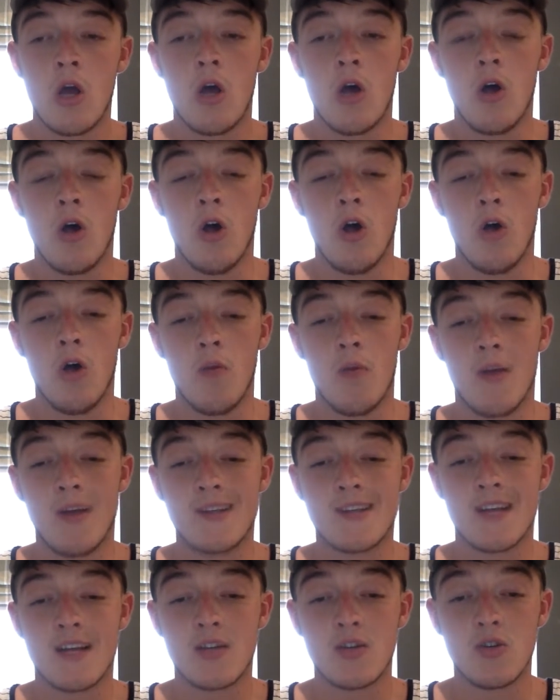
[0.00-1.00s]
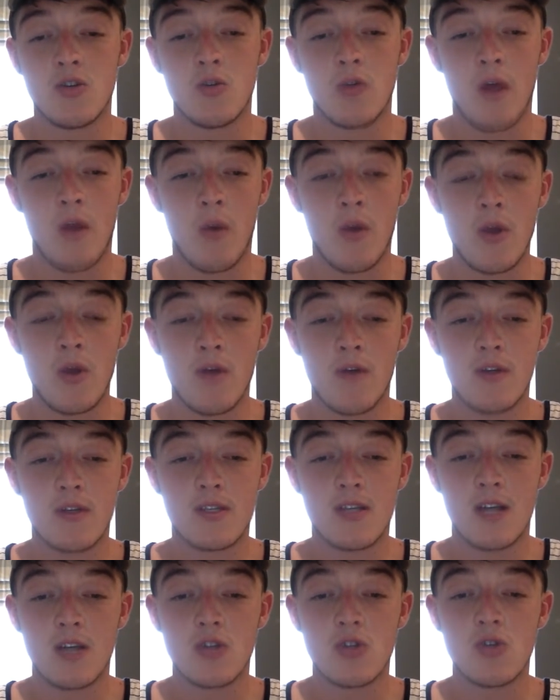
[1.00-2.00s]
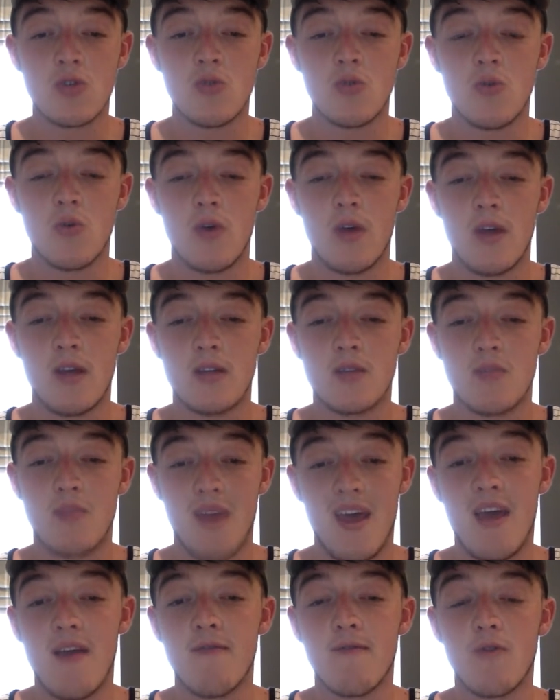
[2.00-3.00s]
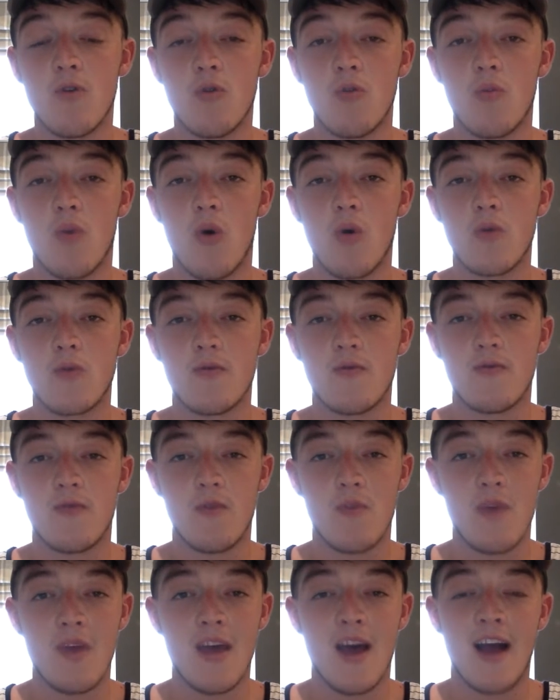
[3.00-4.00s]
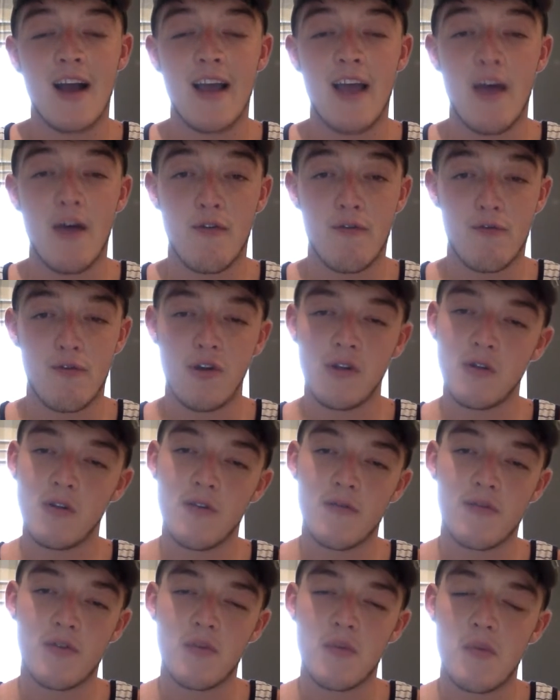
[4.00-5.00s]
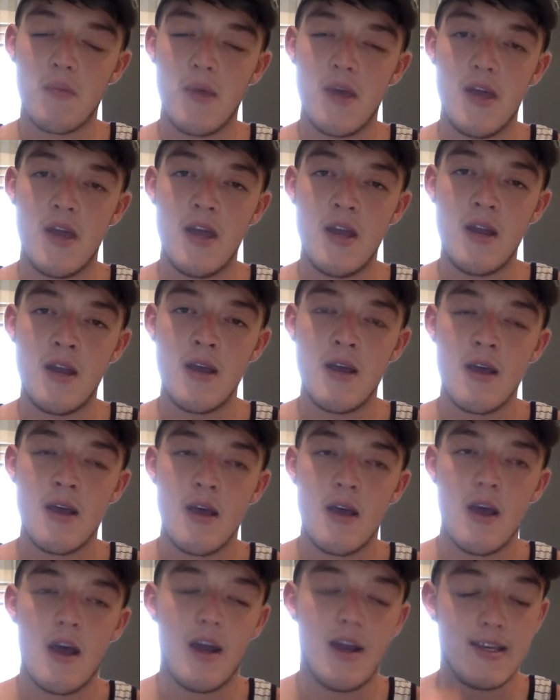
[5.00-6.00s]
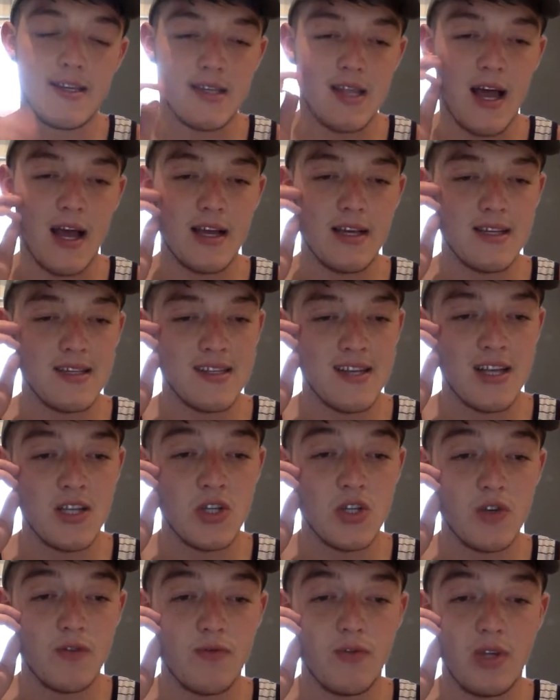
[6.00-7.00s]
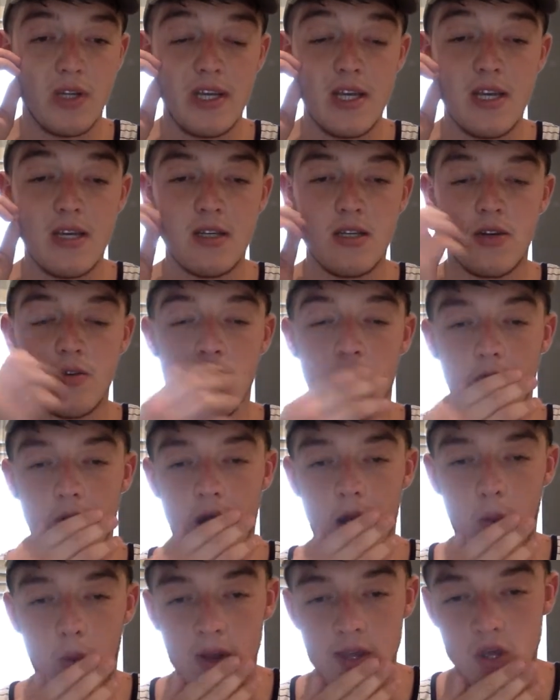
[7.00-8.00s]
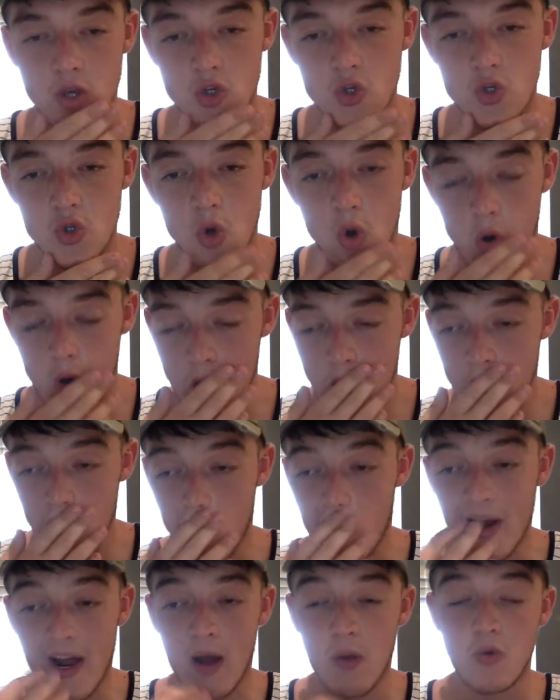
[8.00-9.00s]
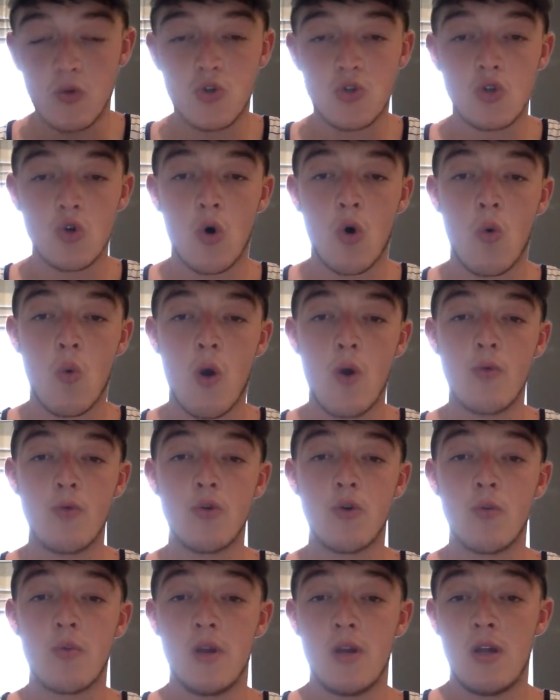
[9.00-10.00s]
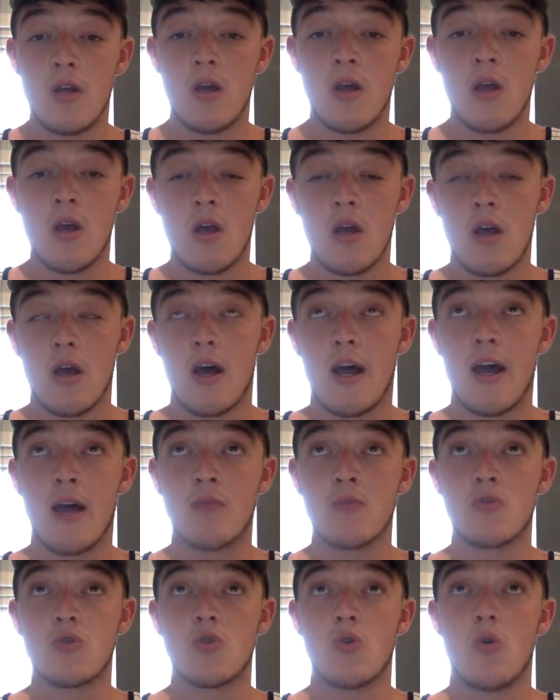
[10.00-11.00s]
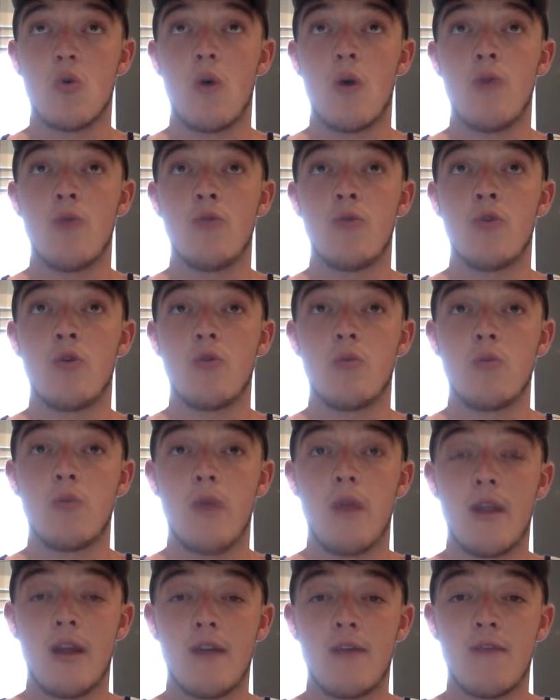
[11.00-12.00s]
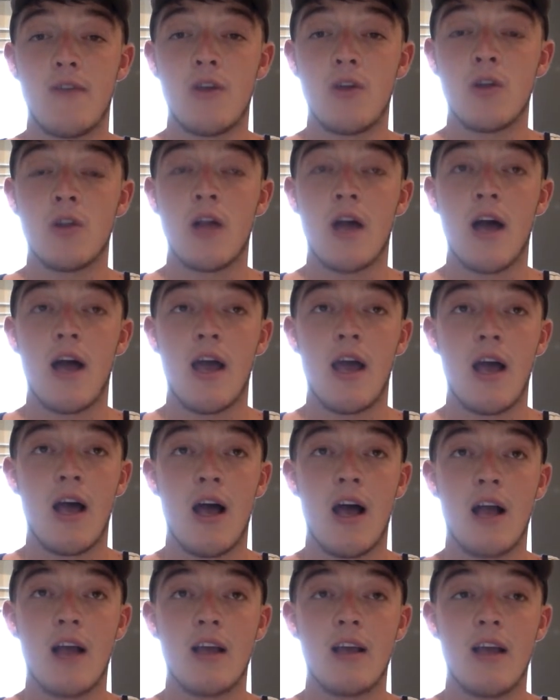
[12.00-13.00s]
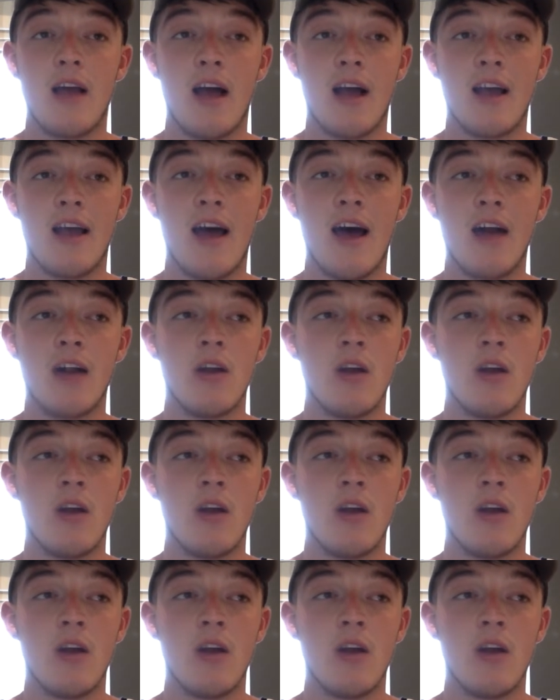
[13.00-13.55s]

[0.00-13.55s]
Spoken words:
a tattoo, like when you have a tattoo, it's painful, but for me, I get a thrill from the pain, and it's like a sense of release. Like when I was so wound up, and I am so wound up, then I feel like I can't,